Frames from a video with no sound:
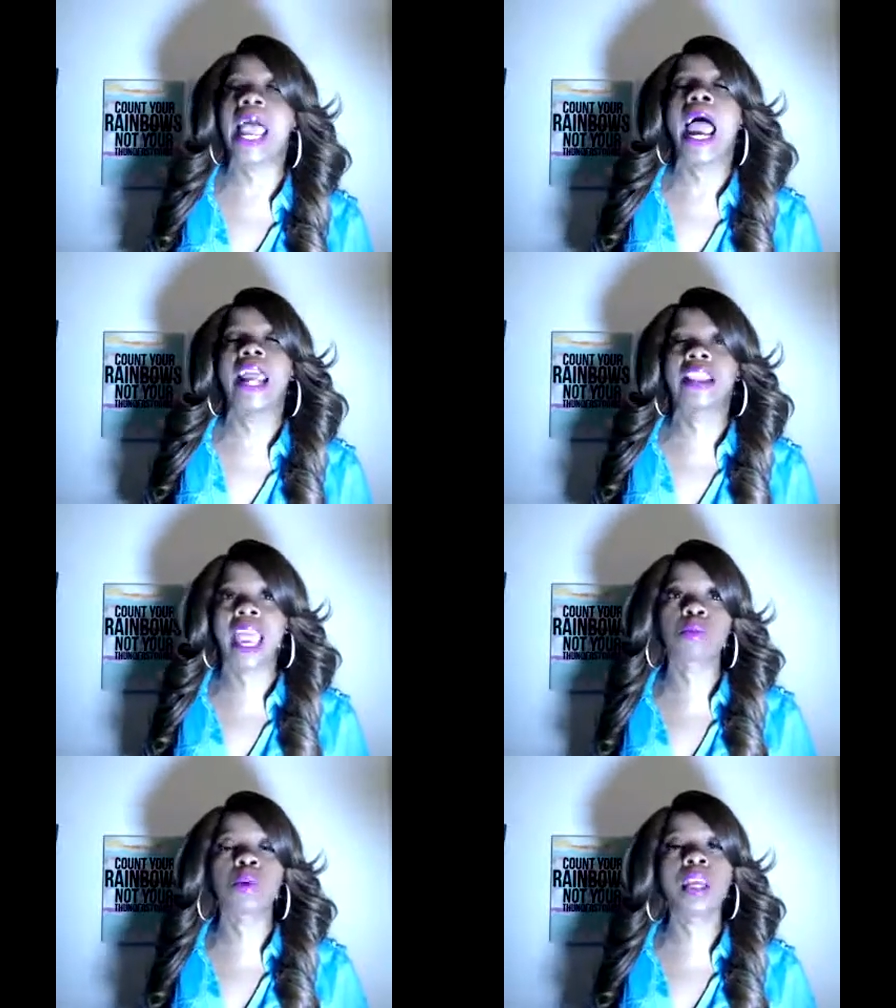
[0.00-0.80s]
And
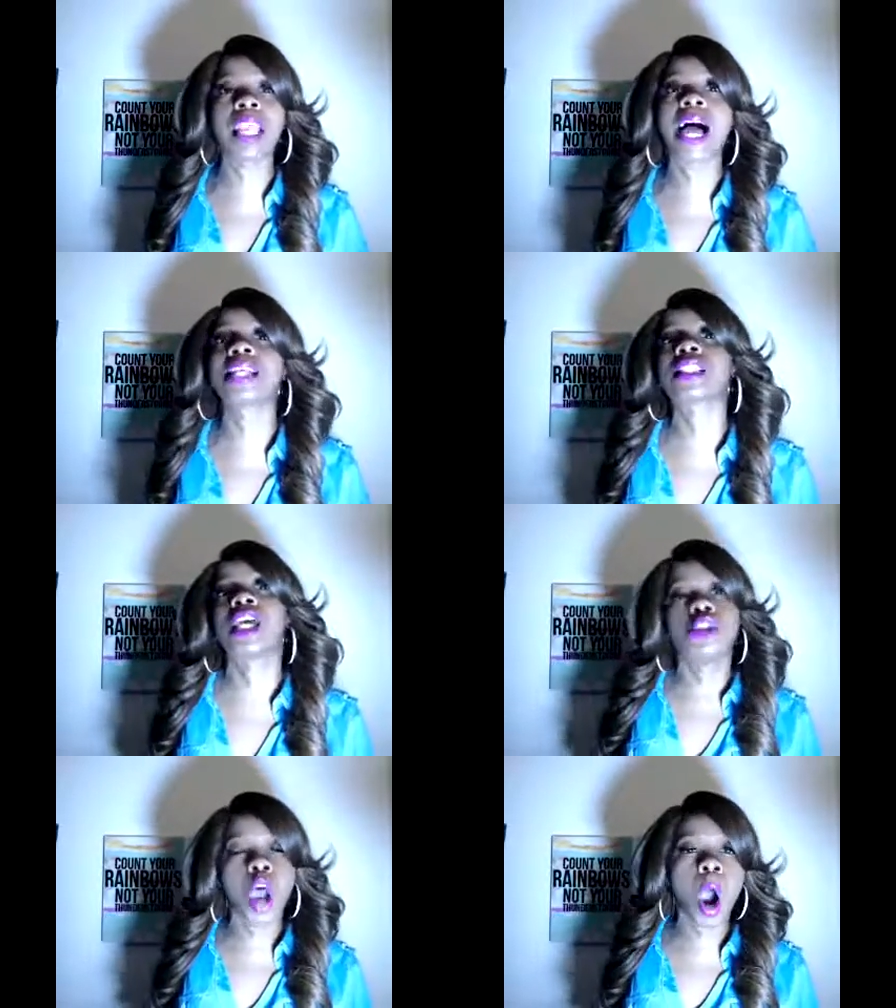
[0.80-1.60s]
they realized,
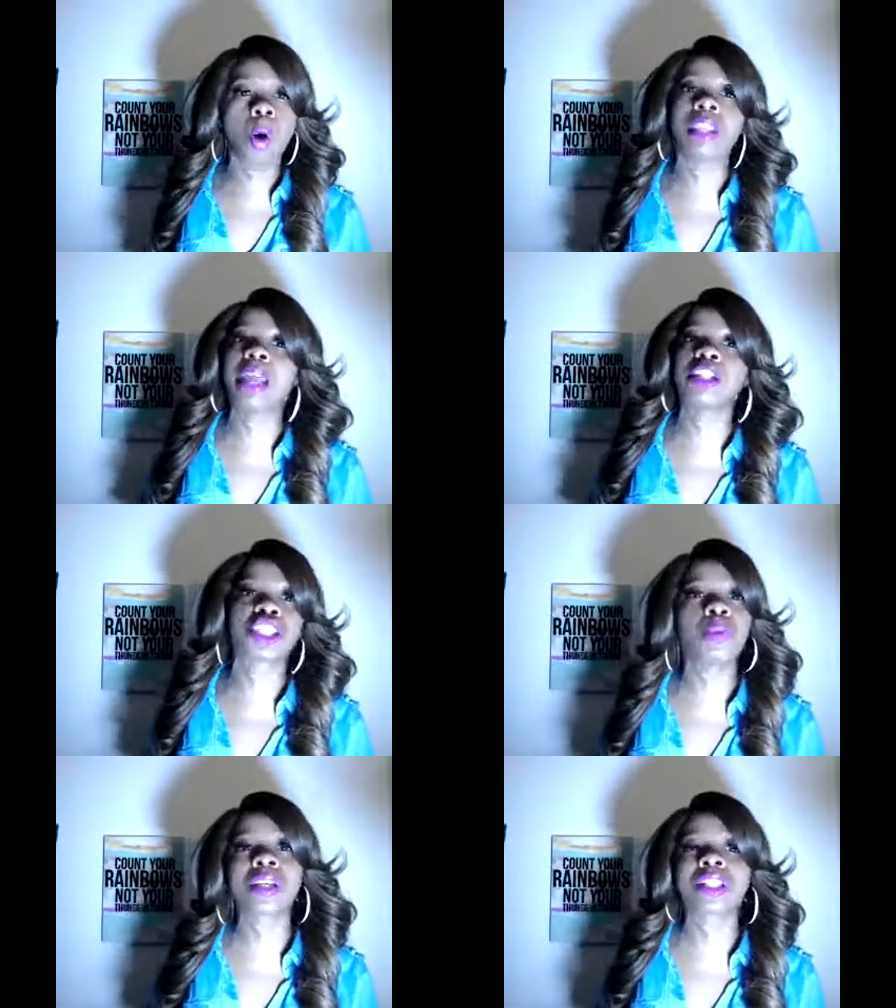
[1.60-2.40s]
no, that
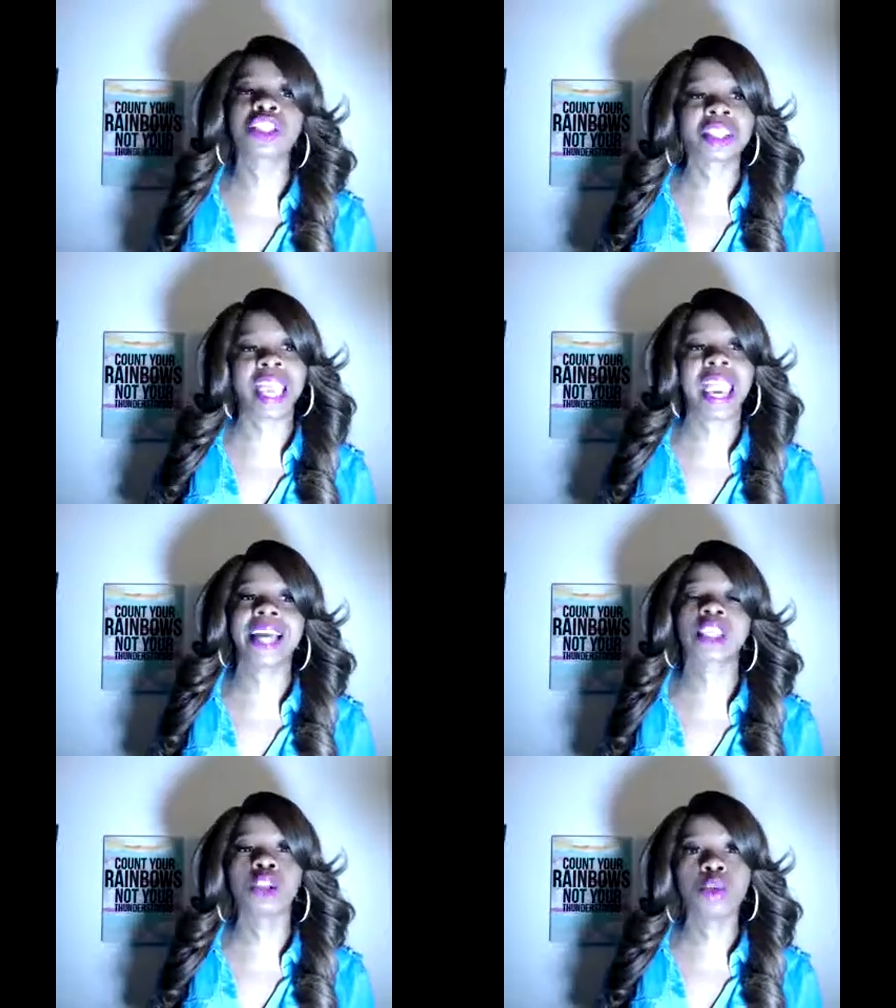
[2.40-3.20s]
she wasn't just
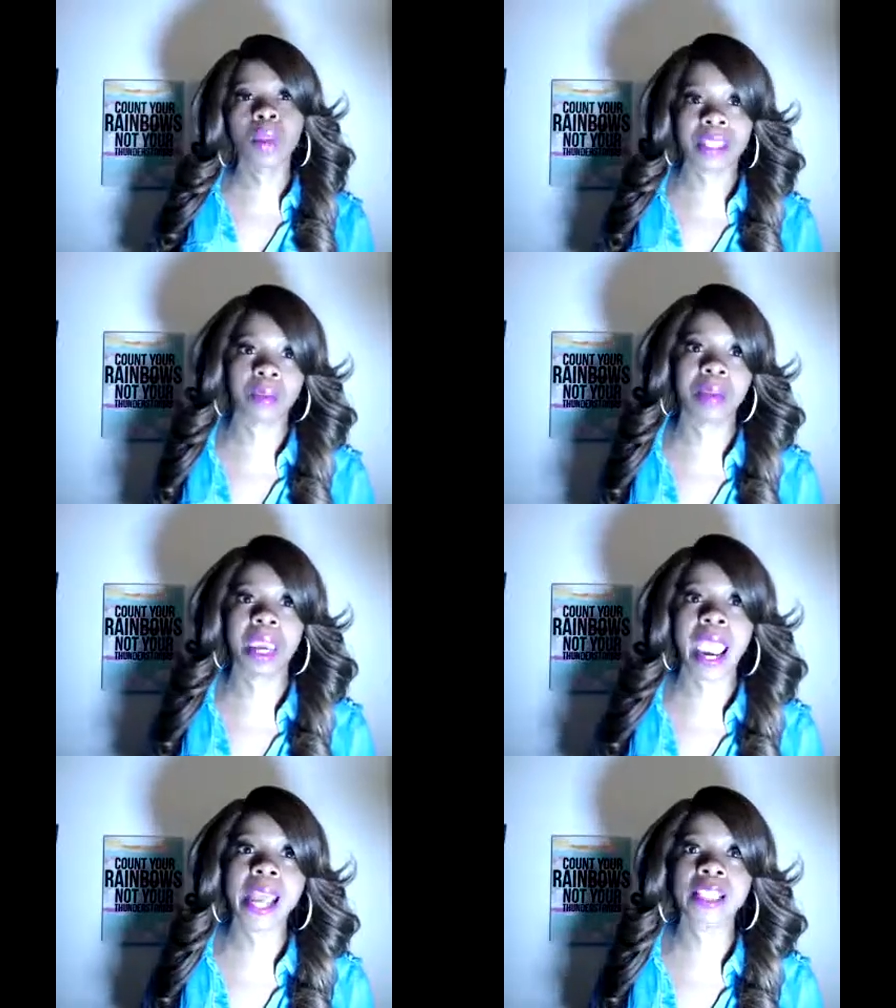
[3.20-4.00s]
asking you that to be
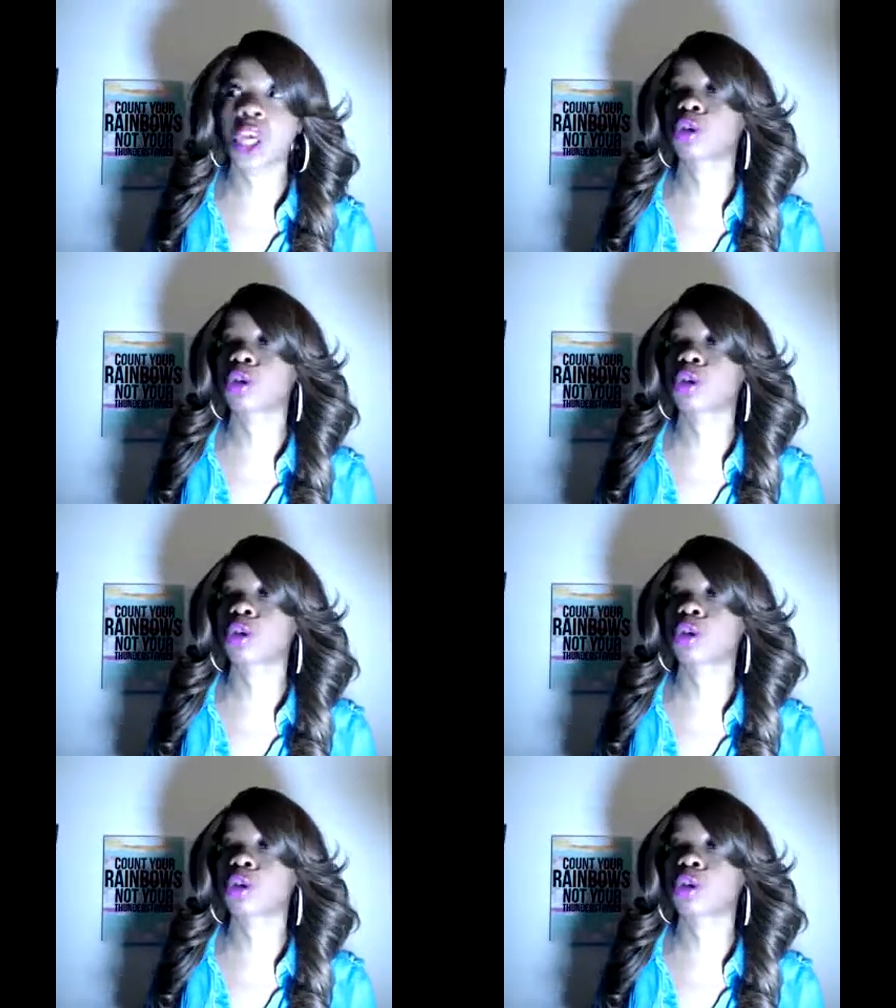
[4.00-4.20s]
an asshole.